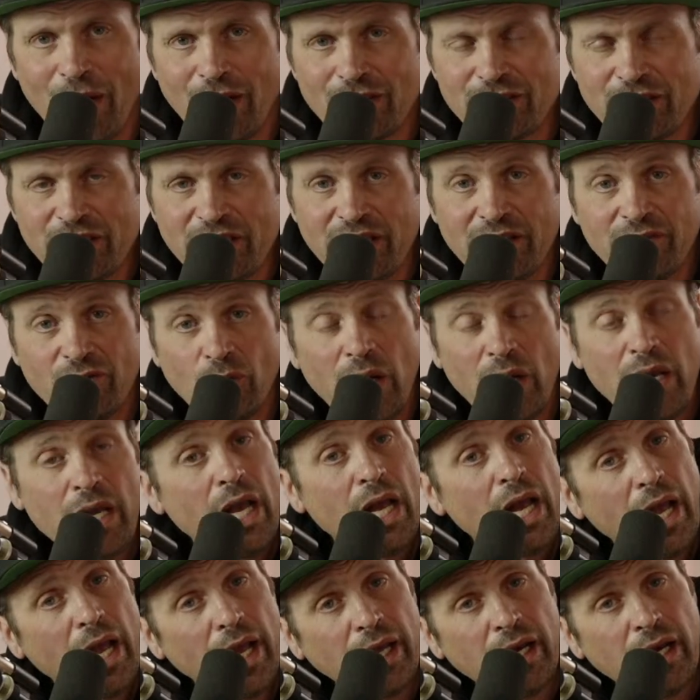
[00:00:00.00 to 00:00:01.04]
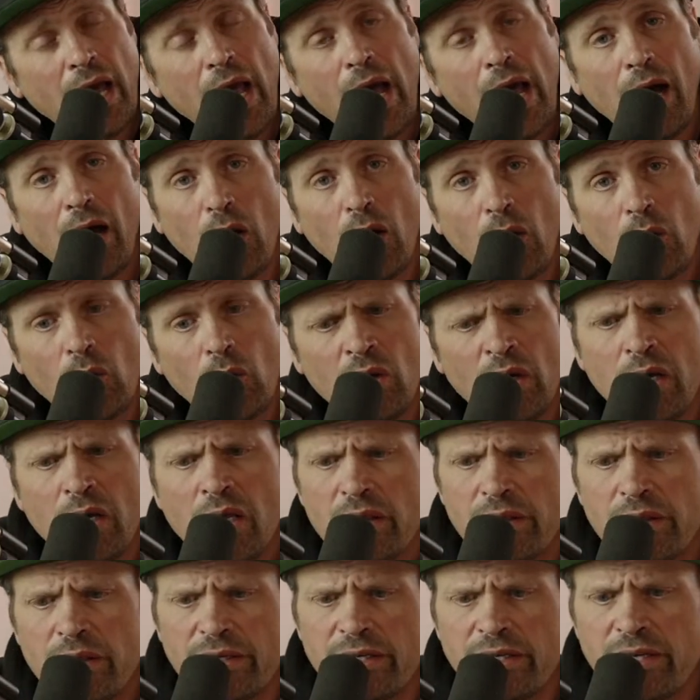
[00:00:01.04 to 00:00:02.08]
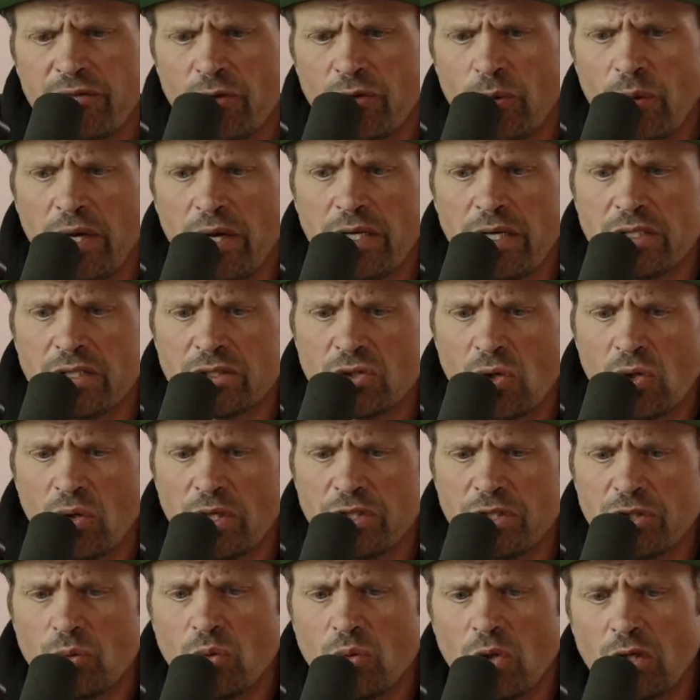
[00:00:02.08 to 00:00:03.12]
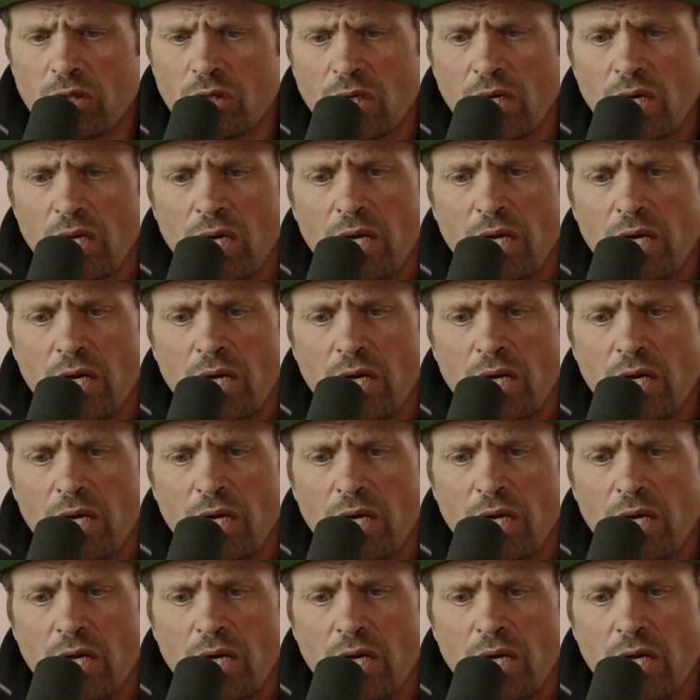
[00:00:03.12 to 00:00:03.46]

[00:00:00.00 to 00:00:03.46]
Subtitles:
giveaway and how the giveaway is going to work.